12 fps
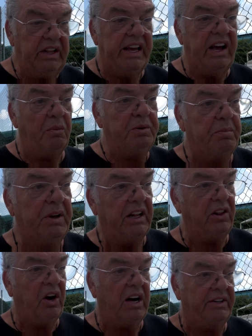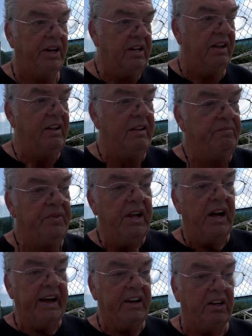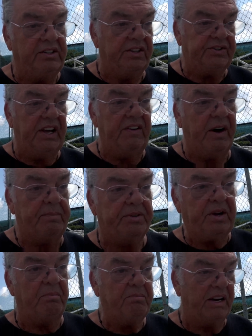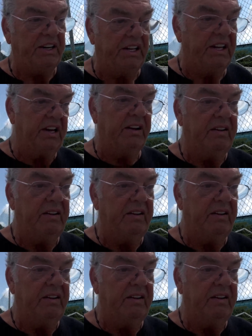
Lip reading: really helped me a lot. I got to save up some money